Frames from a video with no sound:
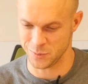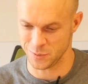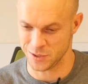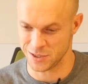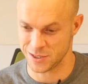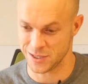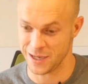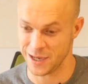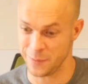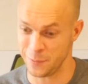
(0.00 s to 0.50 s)

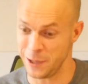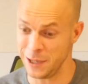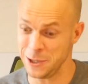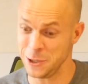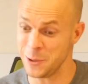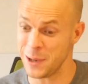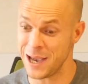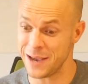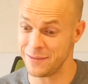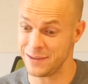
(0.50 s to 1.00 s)
was, when
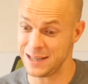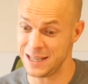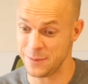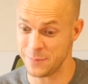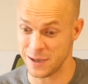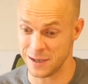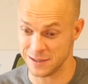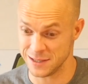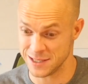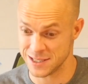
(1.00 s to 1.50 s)
you have an
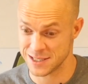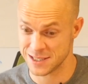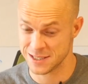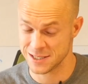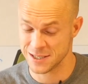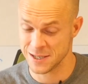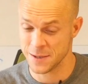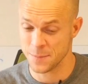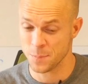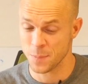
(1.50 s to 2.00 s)
email list,
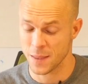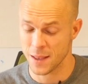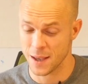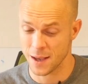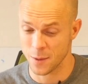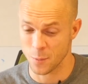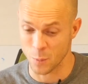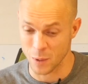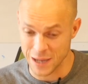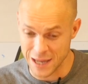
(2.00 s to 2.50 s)

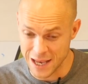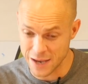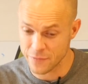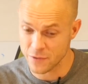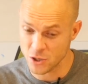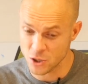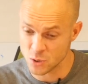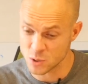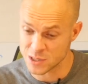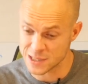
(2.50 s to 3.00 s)
whenever
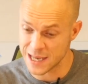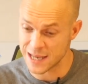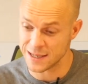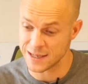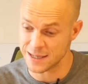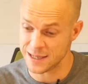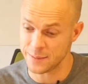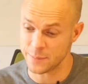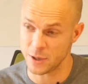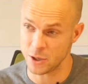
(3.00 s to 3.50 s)
you send
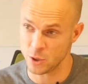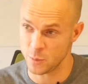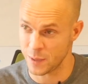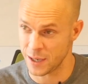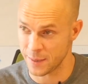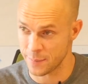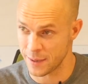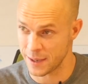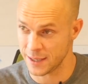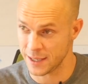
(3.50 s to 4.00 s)
an email, you
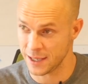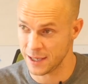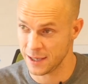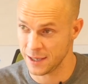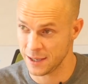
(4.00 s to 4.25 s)
make money.